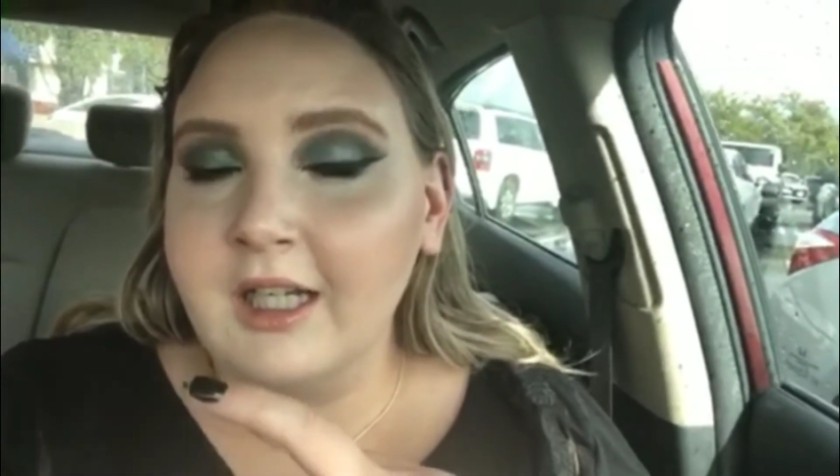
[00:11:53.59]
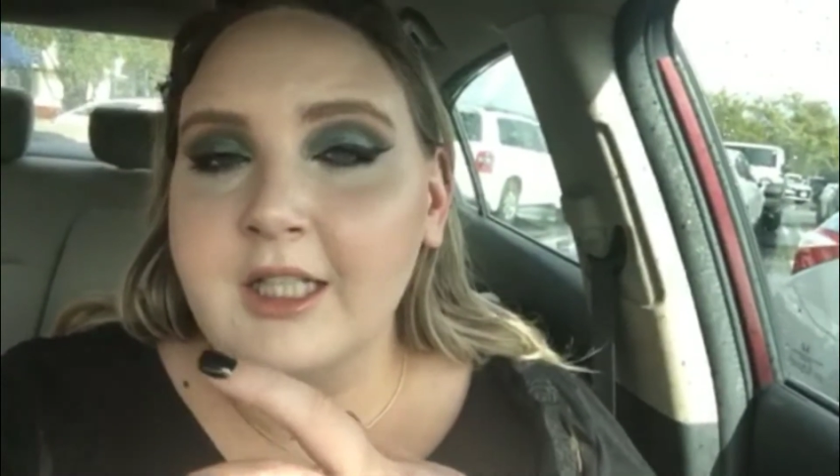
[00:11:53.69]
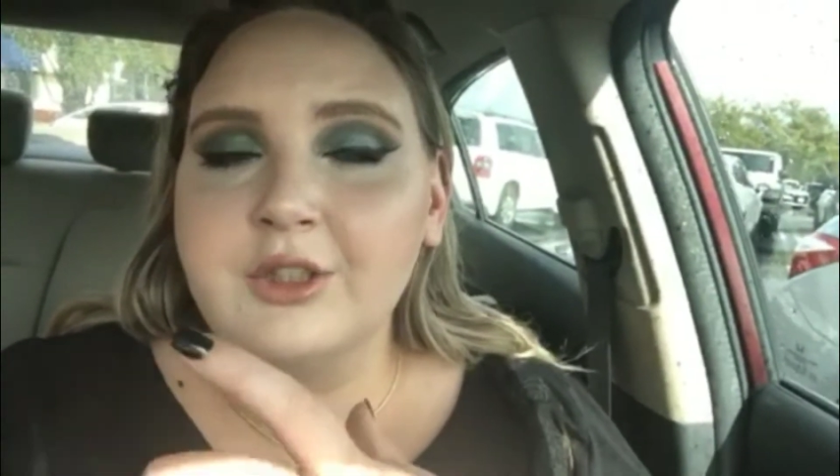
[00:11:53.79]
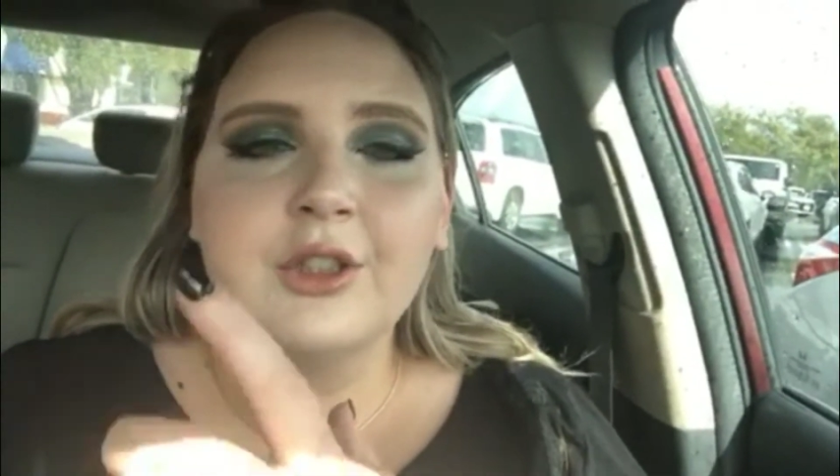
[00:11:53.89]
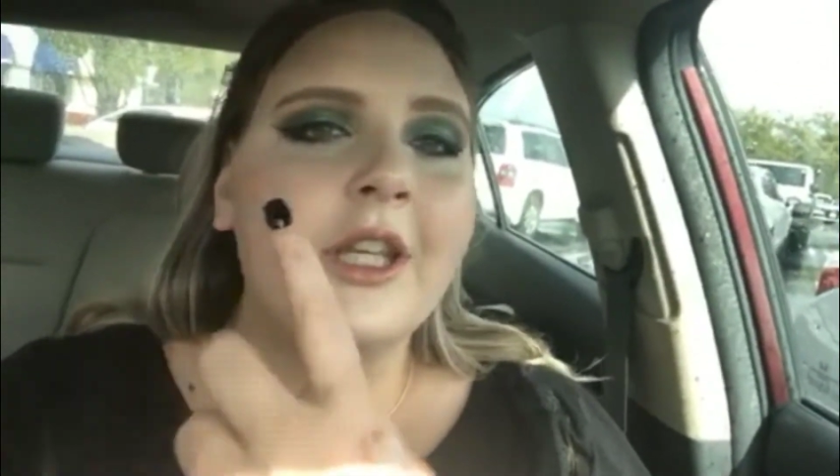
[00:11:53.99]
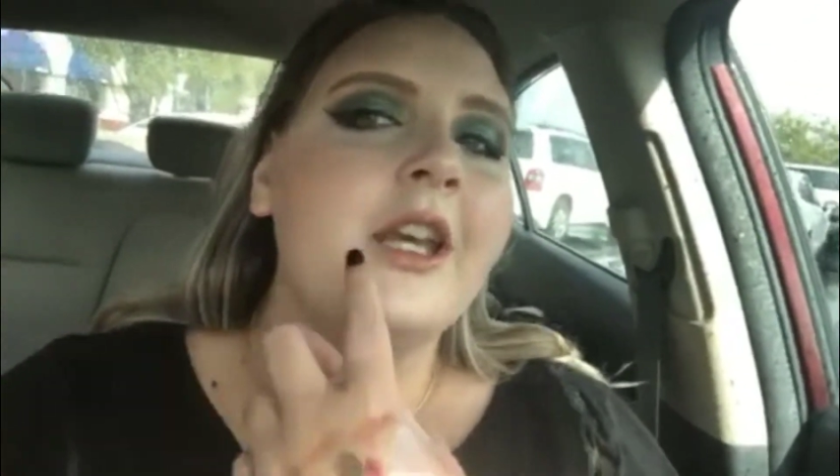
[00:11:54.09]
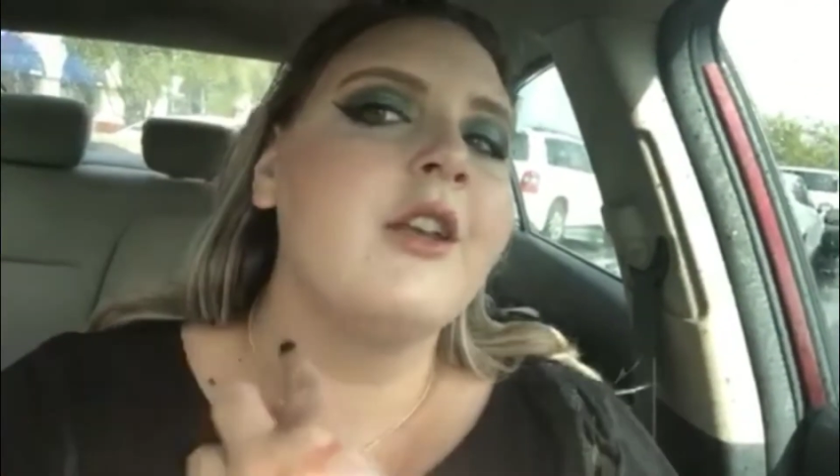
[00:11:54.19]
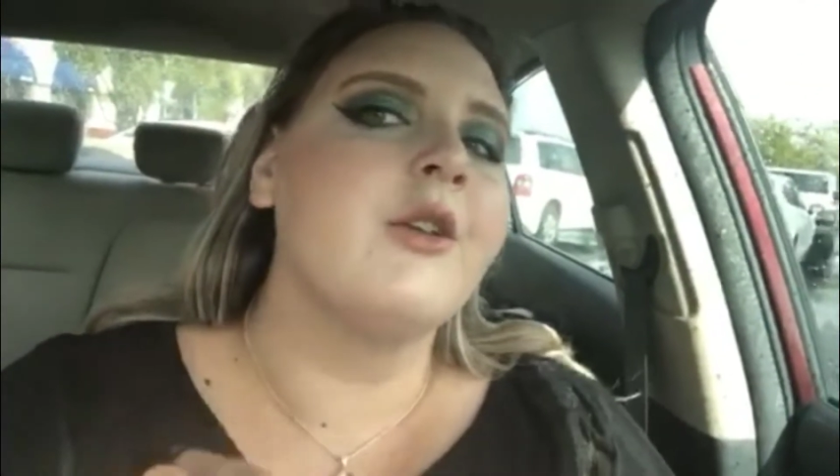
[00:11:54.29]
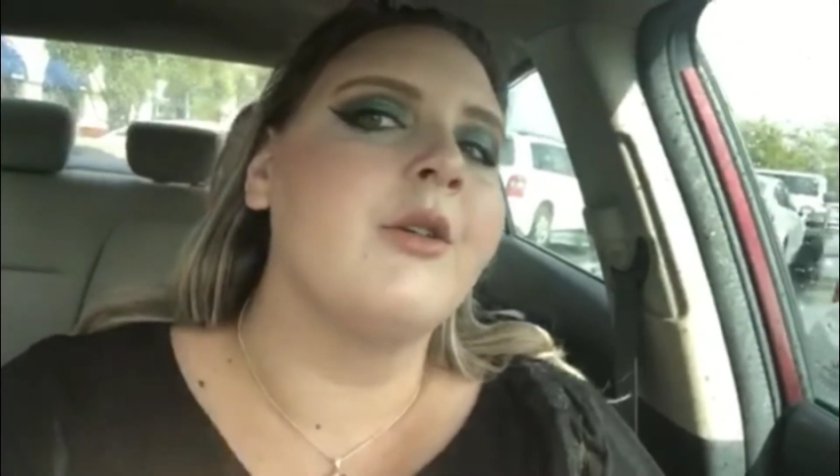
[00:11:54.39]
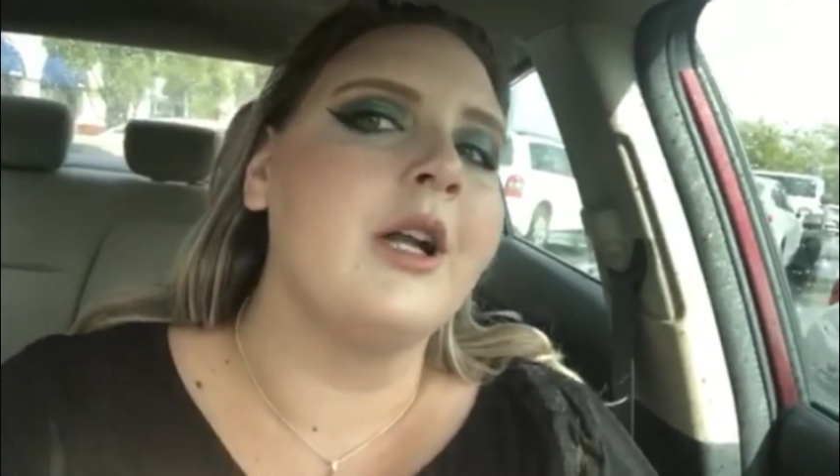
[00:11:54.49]
it's looking
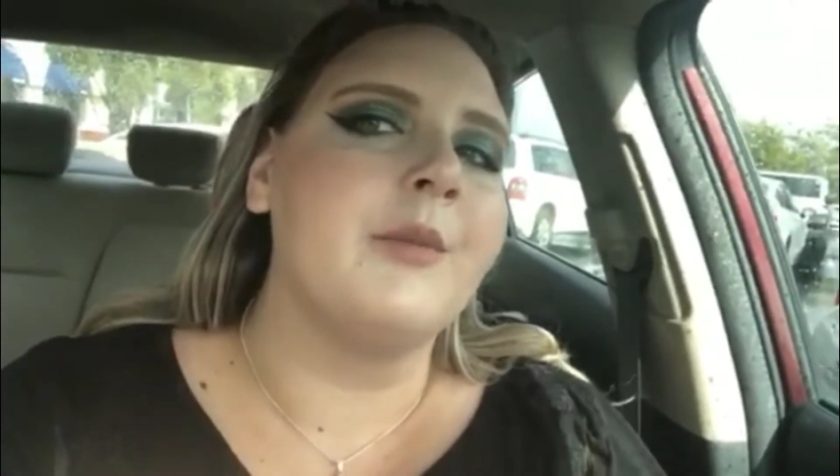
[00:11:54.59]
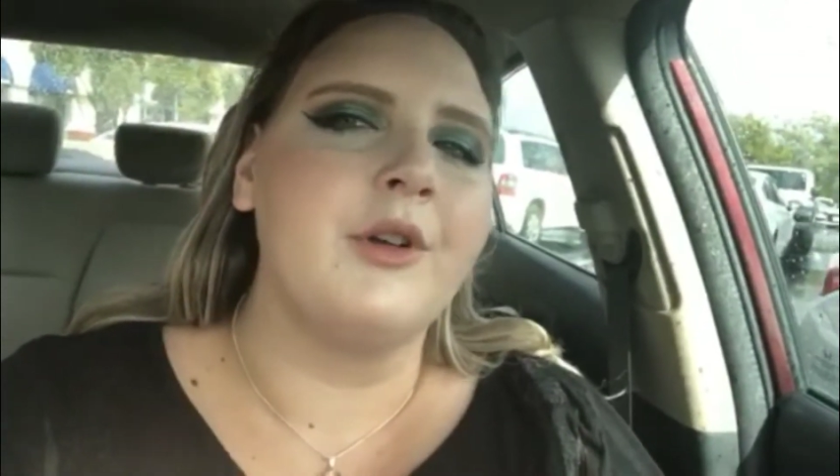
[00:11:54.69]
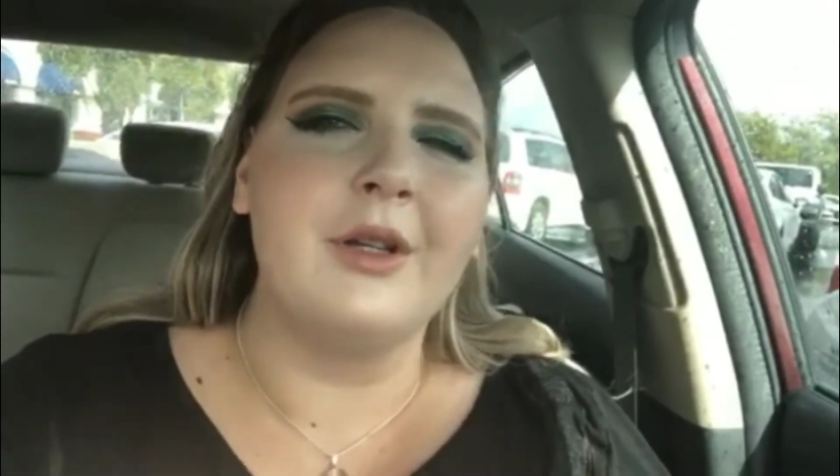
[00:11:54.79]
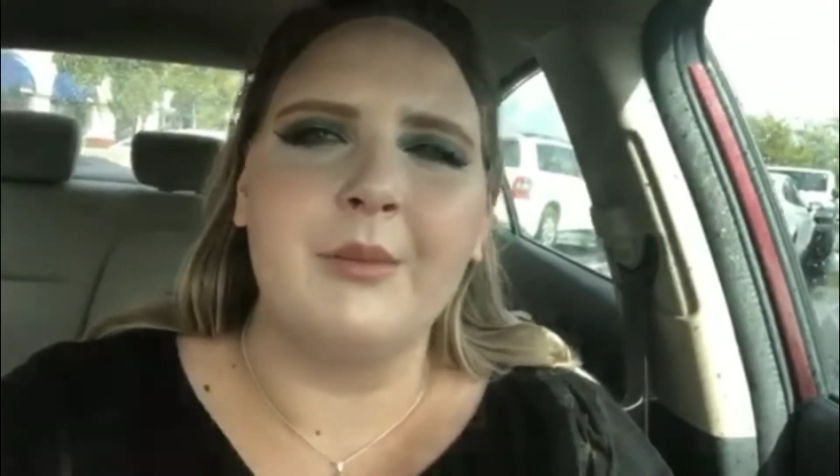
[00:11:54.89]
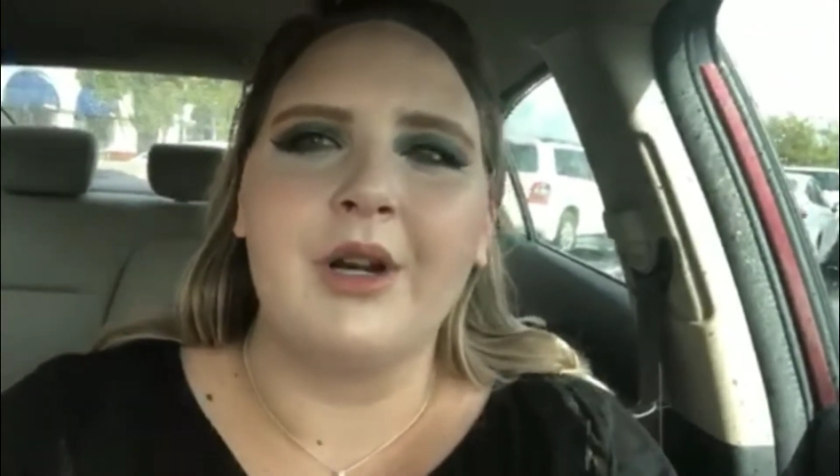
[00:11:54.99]
incredible. In